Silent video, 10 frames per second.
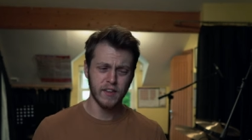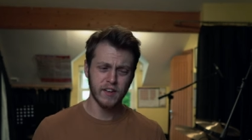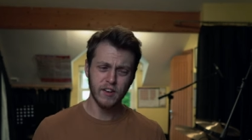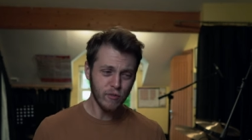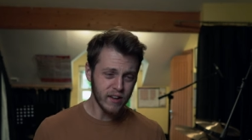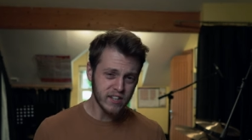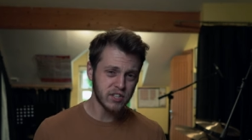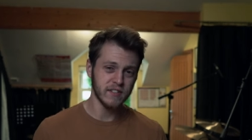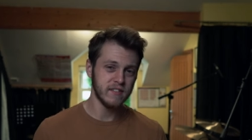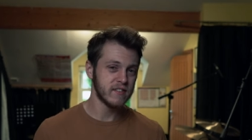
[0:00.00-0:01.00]
The
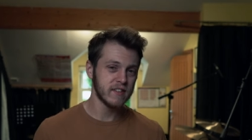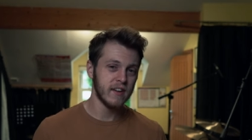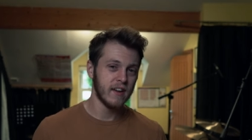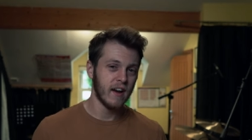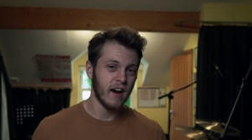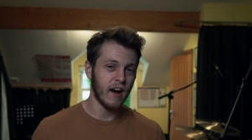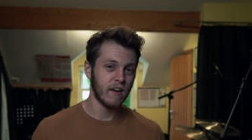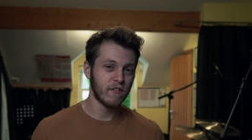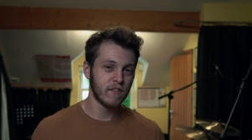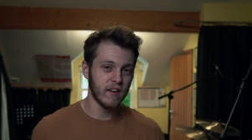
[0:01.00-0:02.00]
donations
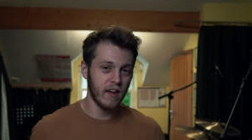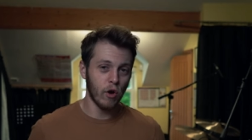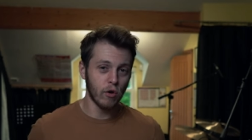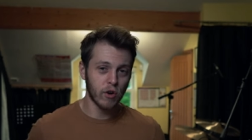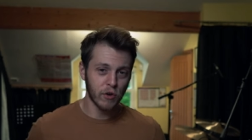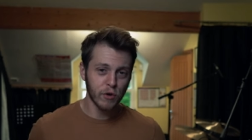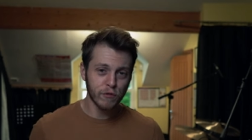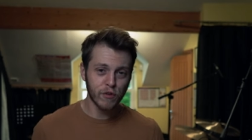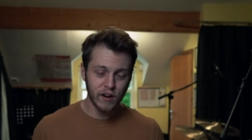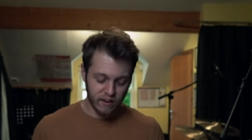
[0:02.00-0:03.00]
have gone
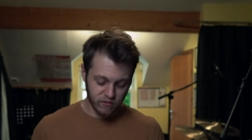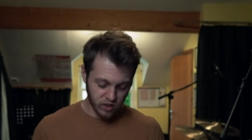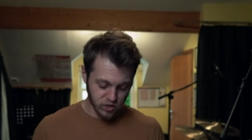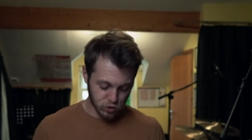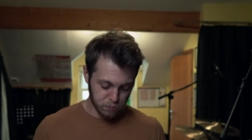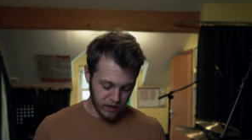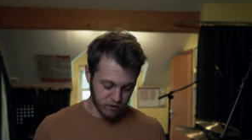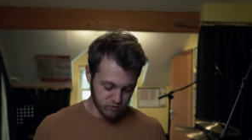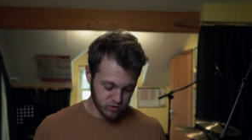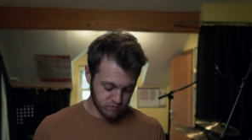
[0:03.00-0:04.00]
over eleven hundred
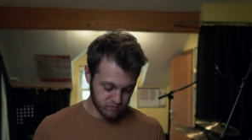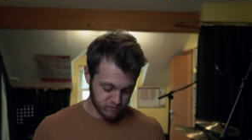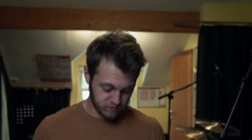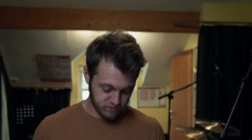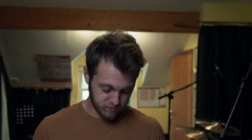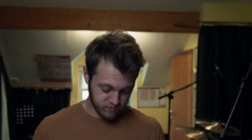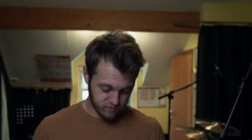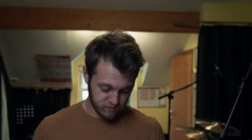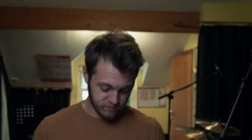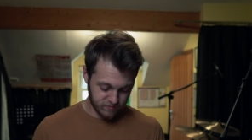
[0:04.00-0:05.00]
pounds.
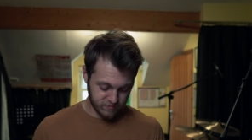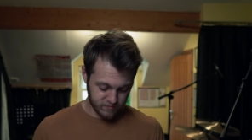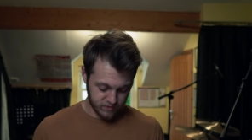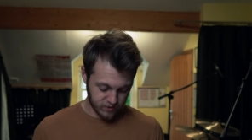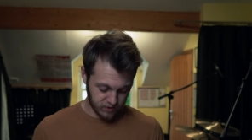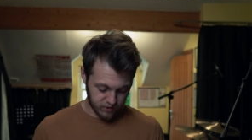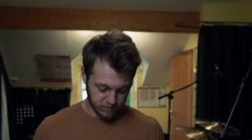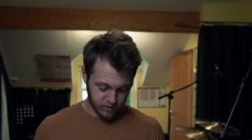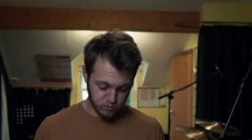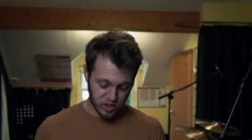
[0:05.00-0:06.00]
Like,
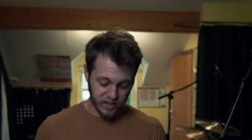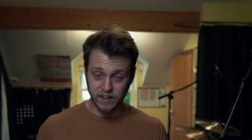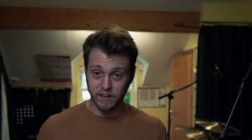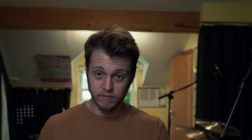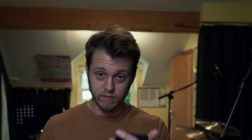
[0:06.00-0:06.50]
I'm checking now.